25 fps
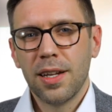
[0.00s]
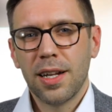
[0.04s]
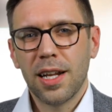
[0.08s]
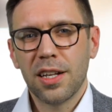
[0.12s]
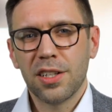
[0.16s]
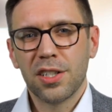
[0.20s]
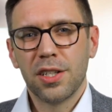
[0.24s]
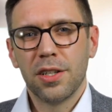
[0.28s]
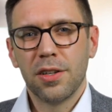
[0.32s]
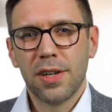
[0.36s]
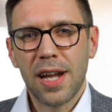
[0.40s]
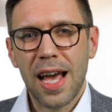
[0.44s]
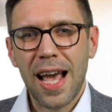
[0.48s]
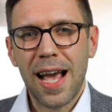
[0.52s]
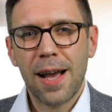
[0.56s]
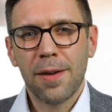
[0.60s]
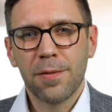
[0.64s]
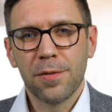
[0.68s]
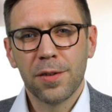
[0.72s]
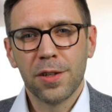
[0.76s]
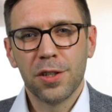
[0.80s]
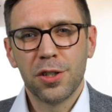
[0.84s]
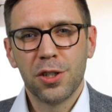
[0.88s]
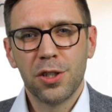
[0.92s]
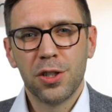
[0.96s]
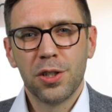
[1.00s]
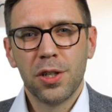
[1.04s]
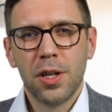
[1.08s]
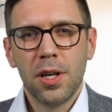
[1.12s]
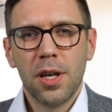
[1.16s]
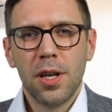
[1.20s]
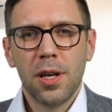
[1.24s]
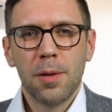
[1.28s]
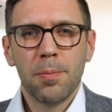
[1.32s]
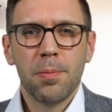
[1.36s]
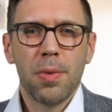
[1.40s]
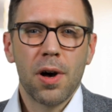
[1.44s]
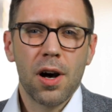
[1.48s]
And actually, on average,
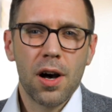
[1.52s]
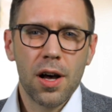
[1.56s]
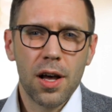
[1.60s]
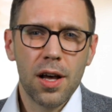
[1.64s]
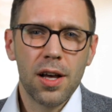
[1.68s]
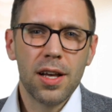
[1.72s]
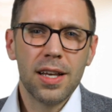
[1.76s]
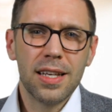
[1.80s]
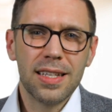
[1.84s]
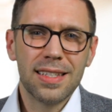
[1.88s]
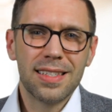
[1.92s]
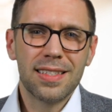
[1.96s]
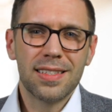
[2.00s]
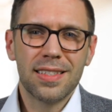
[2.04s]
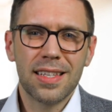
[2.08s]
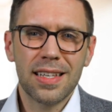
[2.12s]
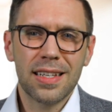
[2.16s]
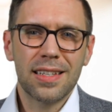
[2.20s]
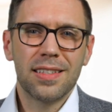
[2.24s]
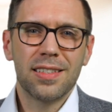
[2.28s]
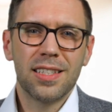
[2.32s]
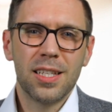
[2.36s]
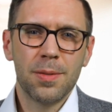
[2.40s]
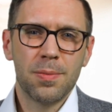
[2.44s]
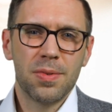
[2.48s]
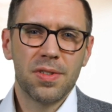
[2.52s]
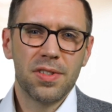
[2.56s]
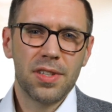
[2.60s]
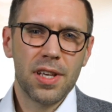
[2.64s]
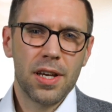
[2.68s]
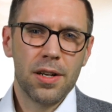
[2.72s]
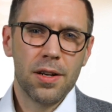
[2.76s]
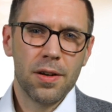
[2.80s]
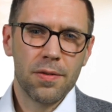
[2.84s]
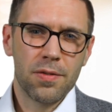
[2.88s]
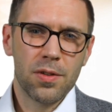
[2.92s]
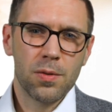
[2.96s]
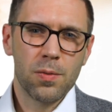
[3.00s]
buyer is
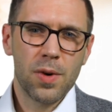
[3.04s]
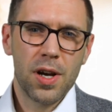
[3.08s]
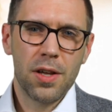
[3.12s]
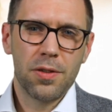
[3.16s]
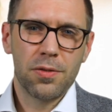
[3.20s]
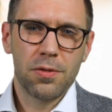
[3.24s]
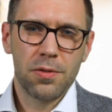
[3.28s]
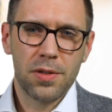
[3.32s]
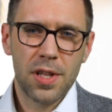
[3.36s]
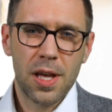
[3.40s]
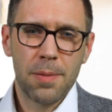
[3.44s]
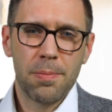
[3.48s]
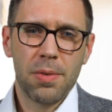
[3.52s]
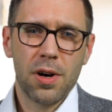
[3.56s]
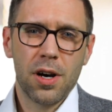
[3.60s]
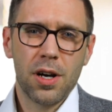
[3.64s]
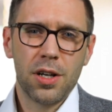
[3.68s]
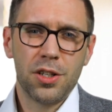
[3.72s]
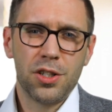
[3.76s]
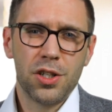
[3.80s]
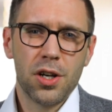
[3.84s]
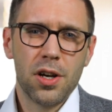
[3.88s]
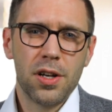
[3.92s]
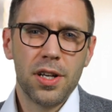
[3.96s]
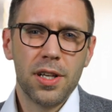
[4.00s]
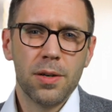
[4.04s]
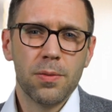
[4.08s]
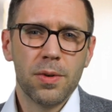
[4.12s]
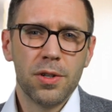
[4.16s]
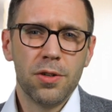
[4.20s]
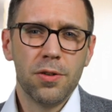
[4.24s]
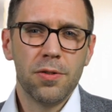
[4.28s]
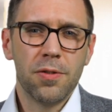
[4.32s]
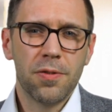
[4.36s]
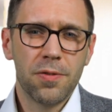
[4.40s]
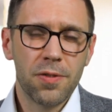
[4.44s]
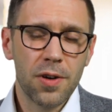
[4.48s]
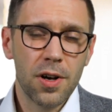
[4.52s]
60% of the way through their buyer journey when
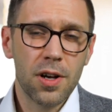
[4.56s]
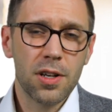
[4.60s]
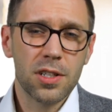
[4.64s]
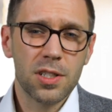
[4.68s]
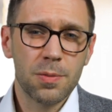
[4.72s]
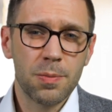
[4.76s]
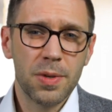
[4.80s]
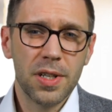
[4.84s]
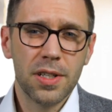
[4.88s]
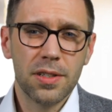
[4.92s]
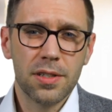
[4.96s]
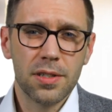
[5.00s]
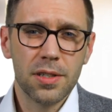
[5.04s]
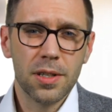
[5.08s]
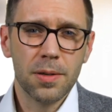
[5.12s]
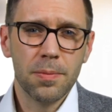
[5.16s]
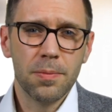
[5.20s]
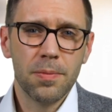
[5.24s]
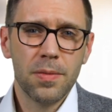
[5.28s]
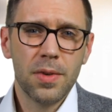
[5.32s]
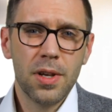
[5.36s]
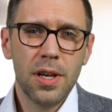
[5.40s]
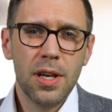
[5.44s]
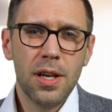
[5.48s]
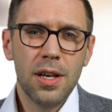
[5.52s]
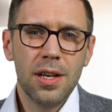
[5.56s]
you first speak to them.